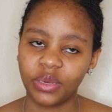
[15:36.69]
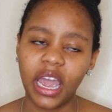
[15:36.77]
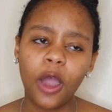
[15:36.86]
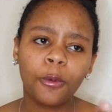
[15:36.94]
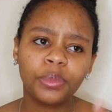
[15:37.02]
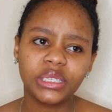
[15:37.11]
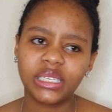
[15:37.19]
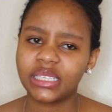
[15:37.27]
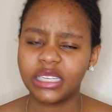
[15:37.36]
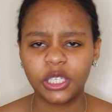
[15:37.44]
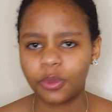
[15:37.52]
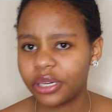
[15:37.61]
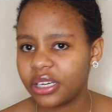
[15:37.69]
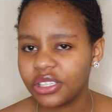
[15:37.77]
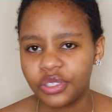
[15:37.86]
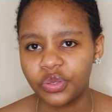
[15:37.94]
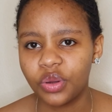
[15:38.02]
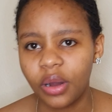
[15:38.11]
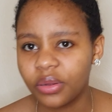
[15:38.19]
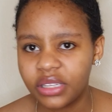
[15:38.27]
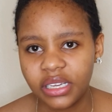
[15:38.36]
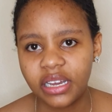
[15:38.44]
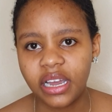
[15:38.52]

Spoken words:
I hope this inspires you out there.